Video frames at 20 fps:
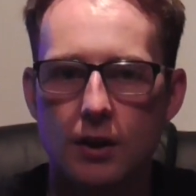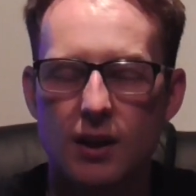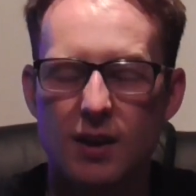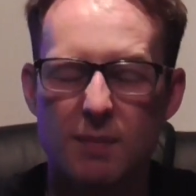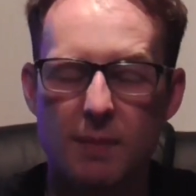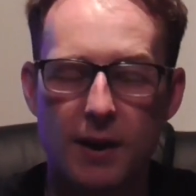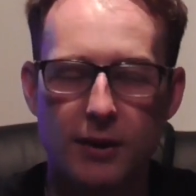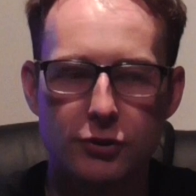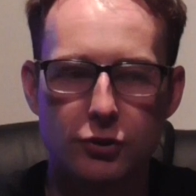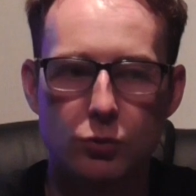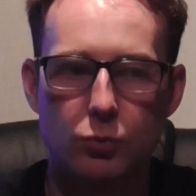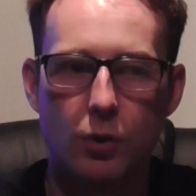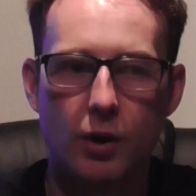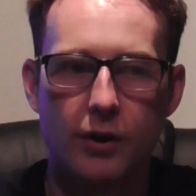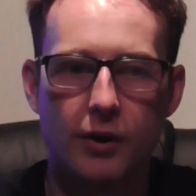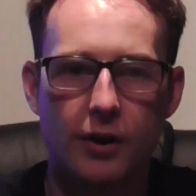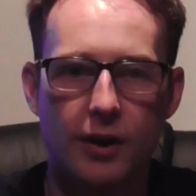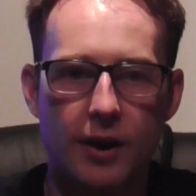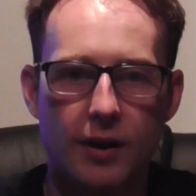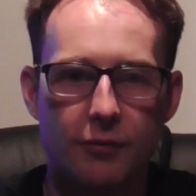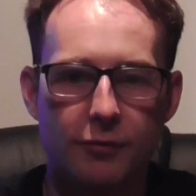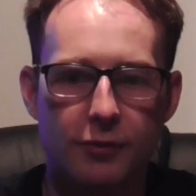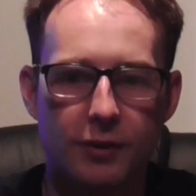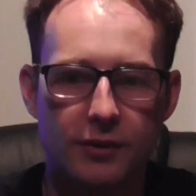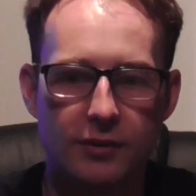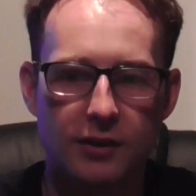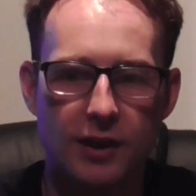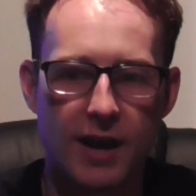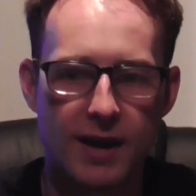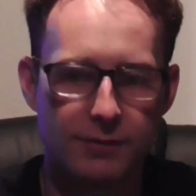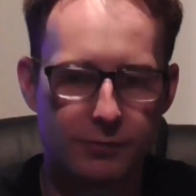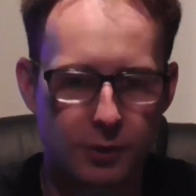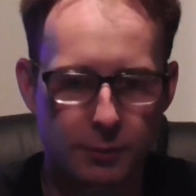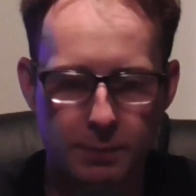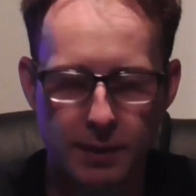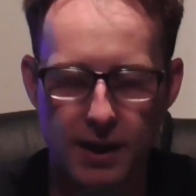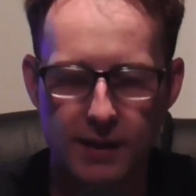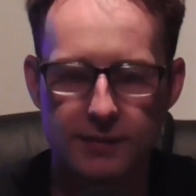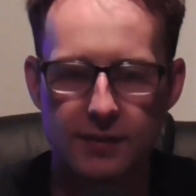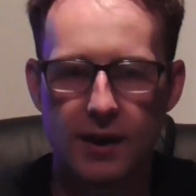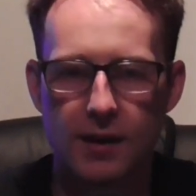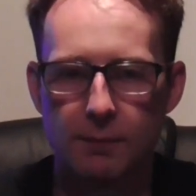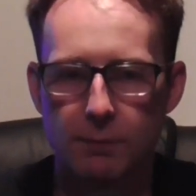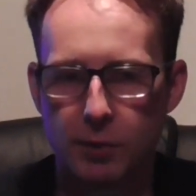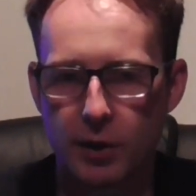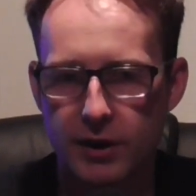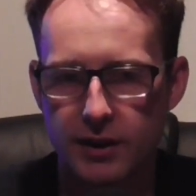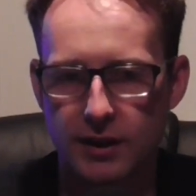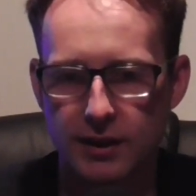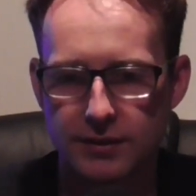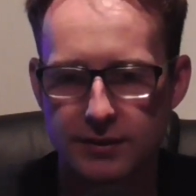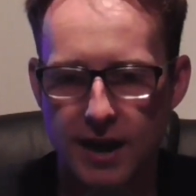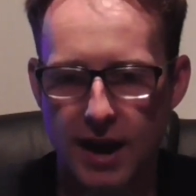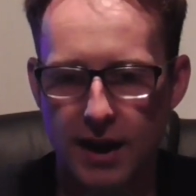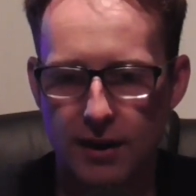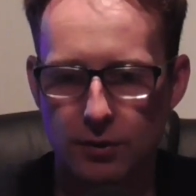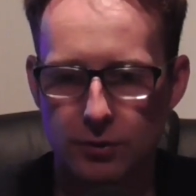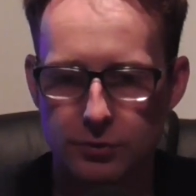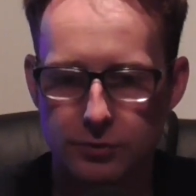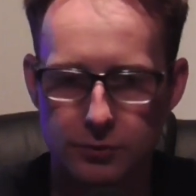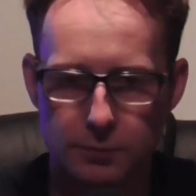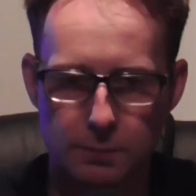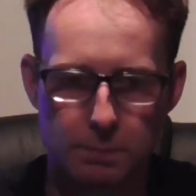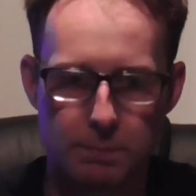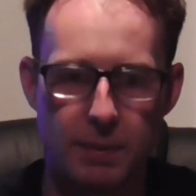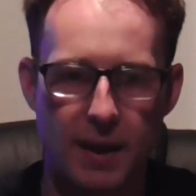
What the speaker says: It makes you wonder if his life depends on breaking tackles.